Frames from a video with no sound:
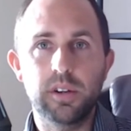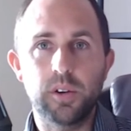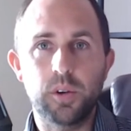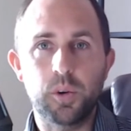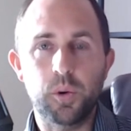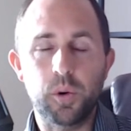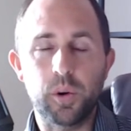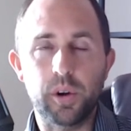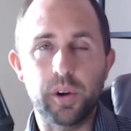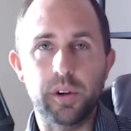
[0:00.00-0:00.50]

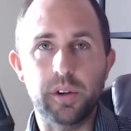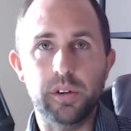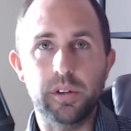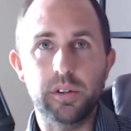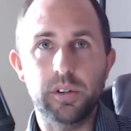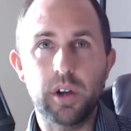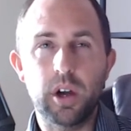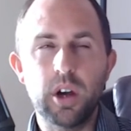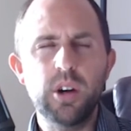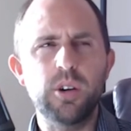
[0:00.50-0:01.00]

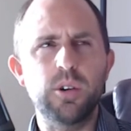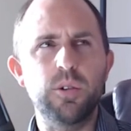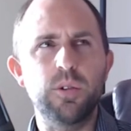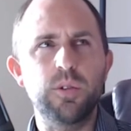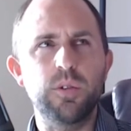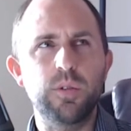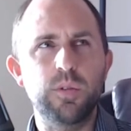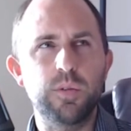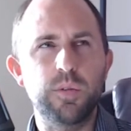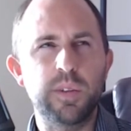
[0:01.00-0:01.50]
Or,
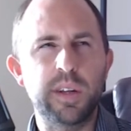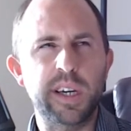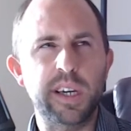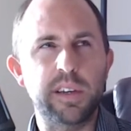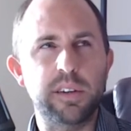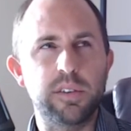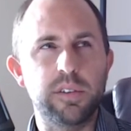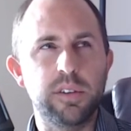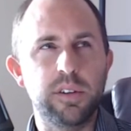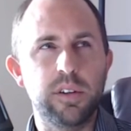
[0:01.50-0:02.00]
oh,
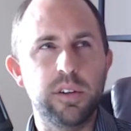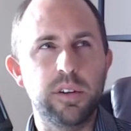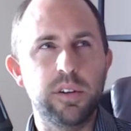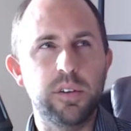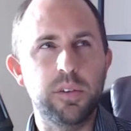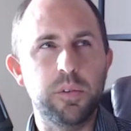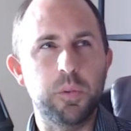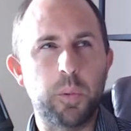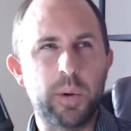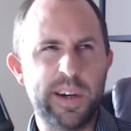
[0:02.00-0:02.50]
like,
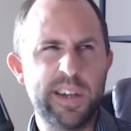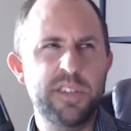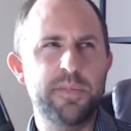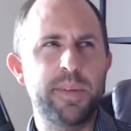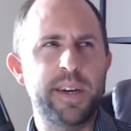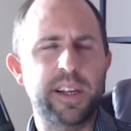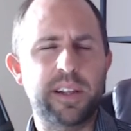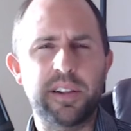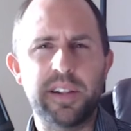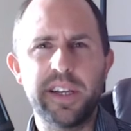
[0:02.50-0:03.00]
why is
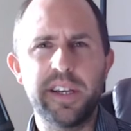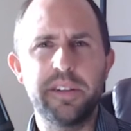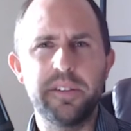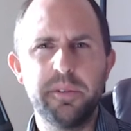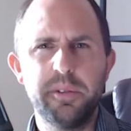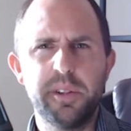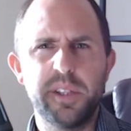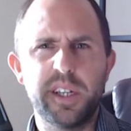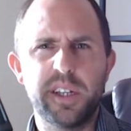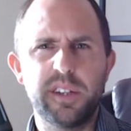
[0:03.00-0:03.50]
my client
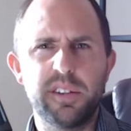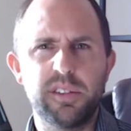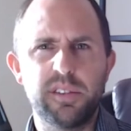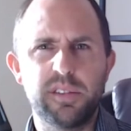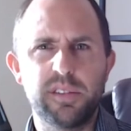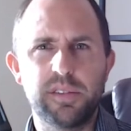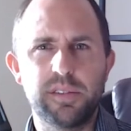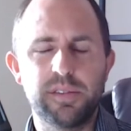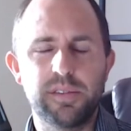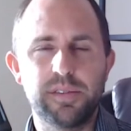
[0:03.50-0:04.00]
doing that?
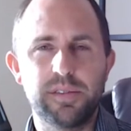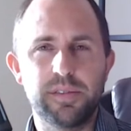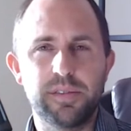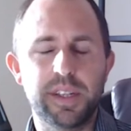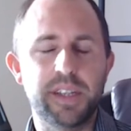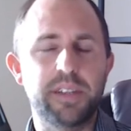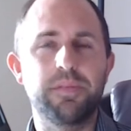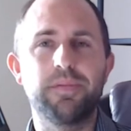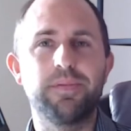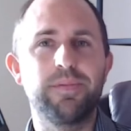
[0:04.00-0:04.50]

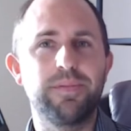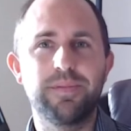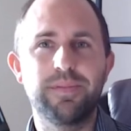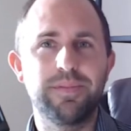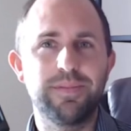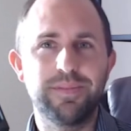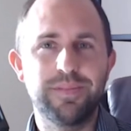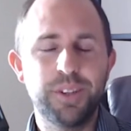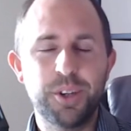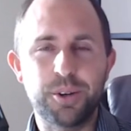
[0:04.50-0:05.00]
Like,
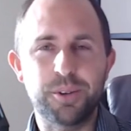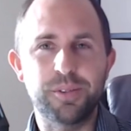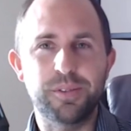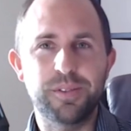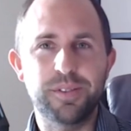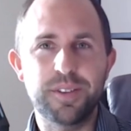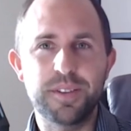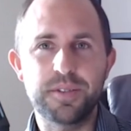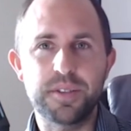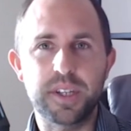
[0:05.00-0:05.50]
no,
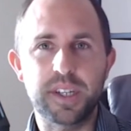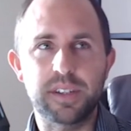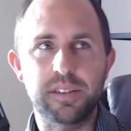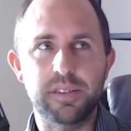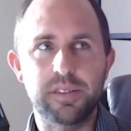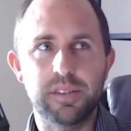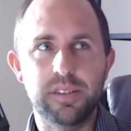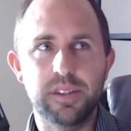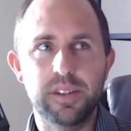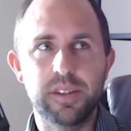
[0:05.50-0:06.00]
it's
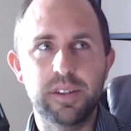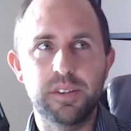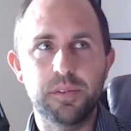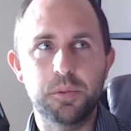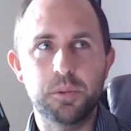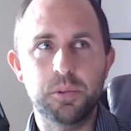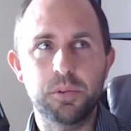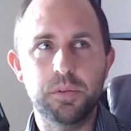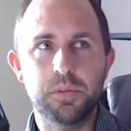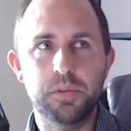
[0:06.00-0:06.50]
like,
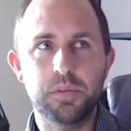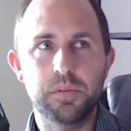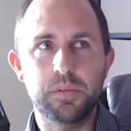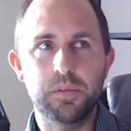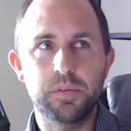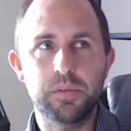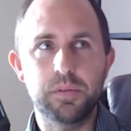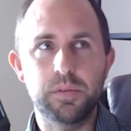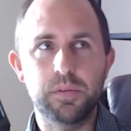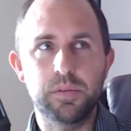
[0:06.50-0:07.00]
well,
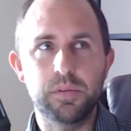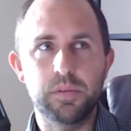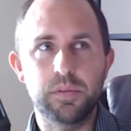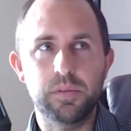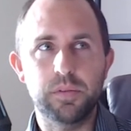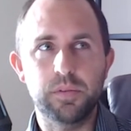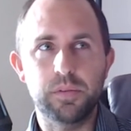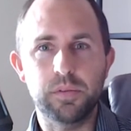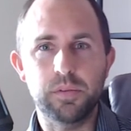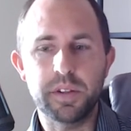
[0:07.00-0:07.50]

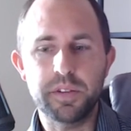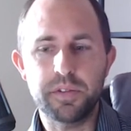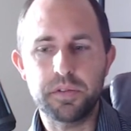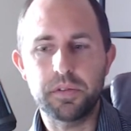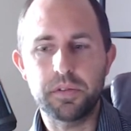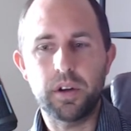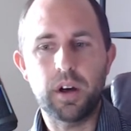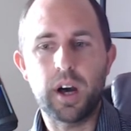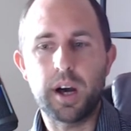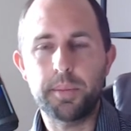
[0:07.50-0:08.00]
let's
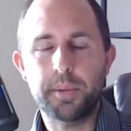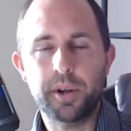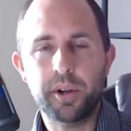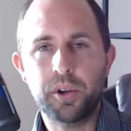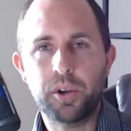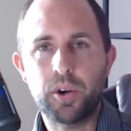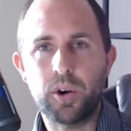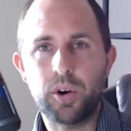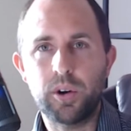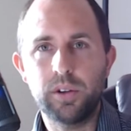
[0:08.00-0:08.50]
hop on a
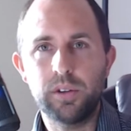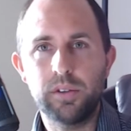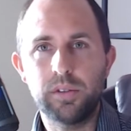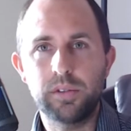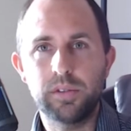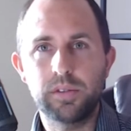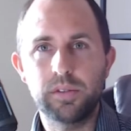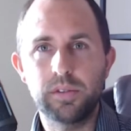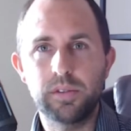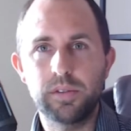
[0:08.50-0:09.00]

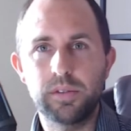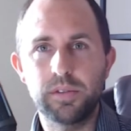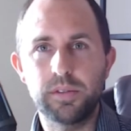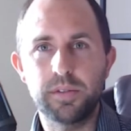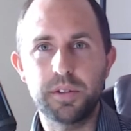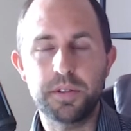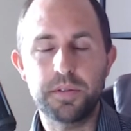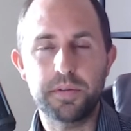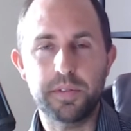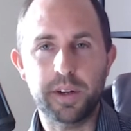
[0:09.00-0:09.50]
call,
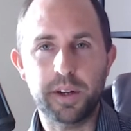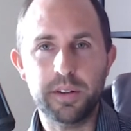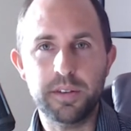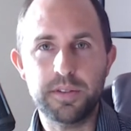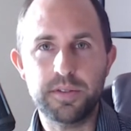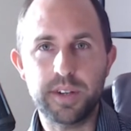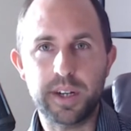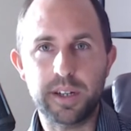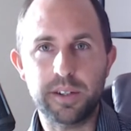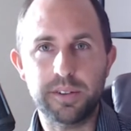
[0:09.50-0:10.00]
let's figure
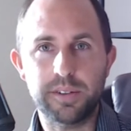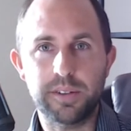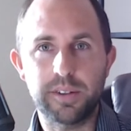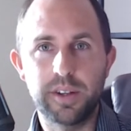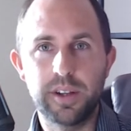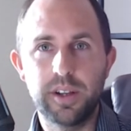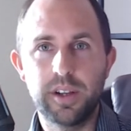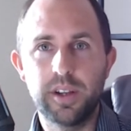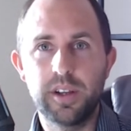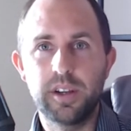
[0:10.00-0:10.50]
this out,
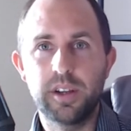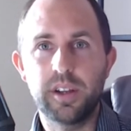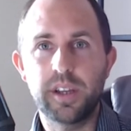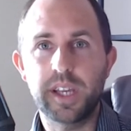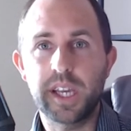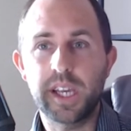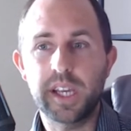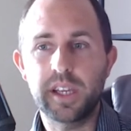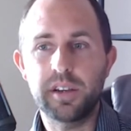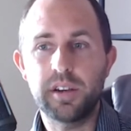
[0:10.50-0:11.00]

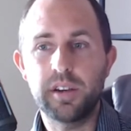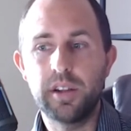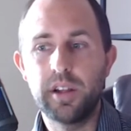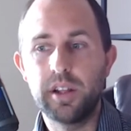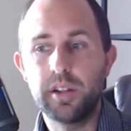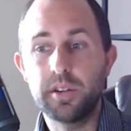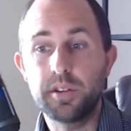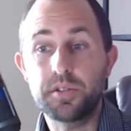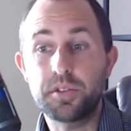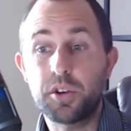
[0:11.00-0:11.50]
and
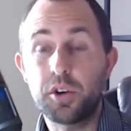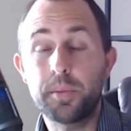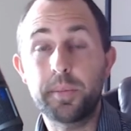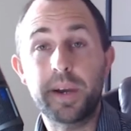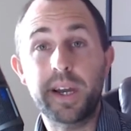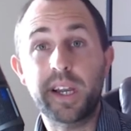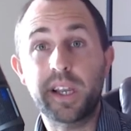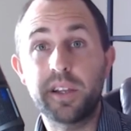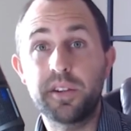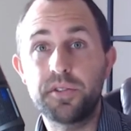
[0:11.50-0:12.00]
let's go
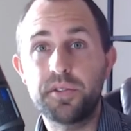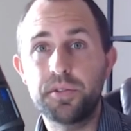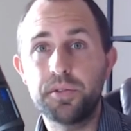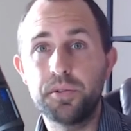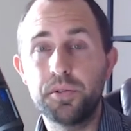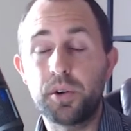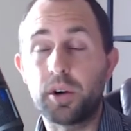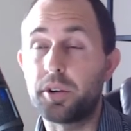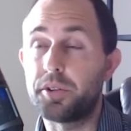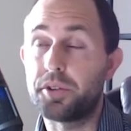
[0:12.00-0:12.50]
back
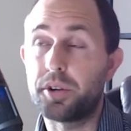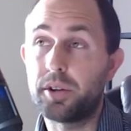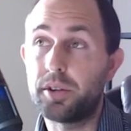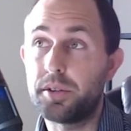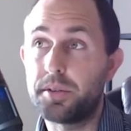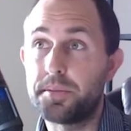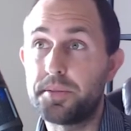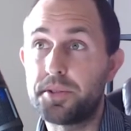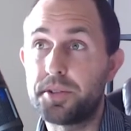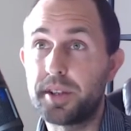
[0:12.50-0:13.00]
into our
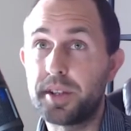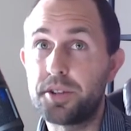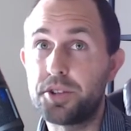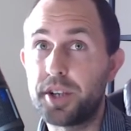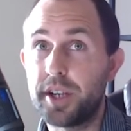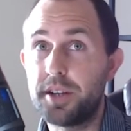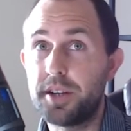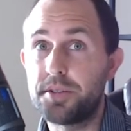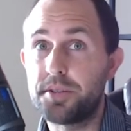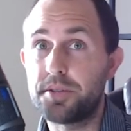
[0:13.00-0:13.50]
terms and
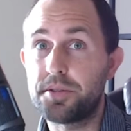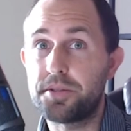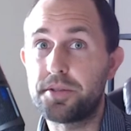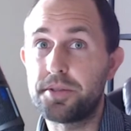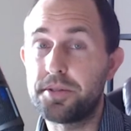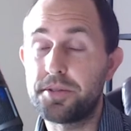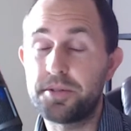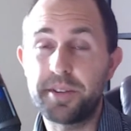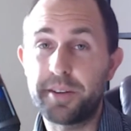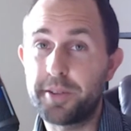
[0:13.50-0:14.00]
change this so
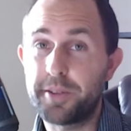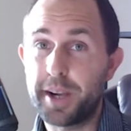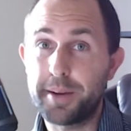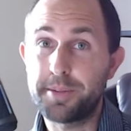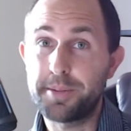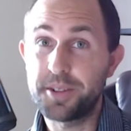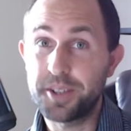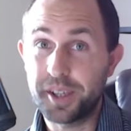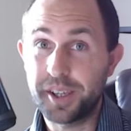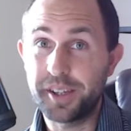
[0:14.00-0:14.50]
this never
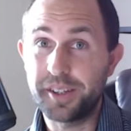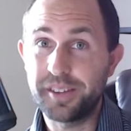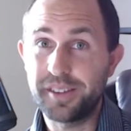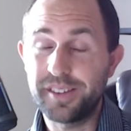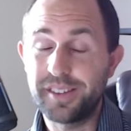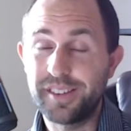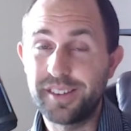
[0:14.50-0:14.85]
happens again,